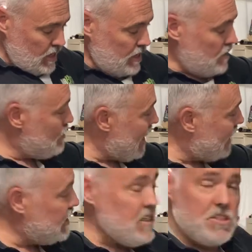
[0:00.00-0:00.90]
and the
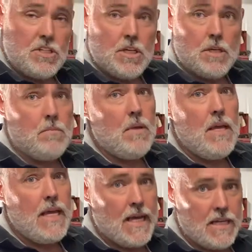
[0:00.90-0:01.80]
magnesium
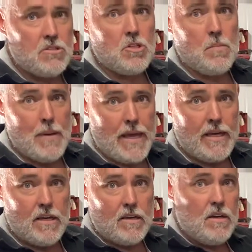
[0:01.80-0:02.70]
has to
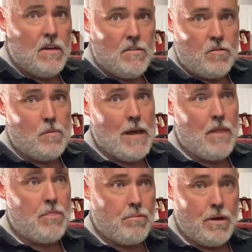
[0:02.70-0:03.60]
bake for
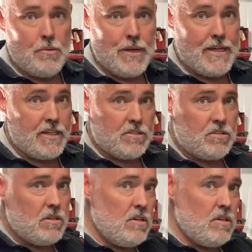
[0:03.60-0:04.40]
about 3 weeks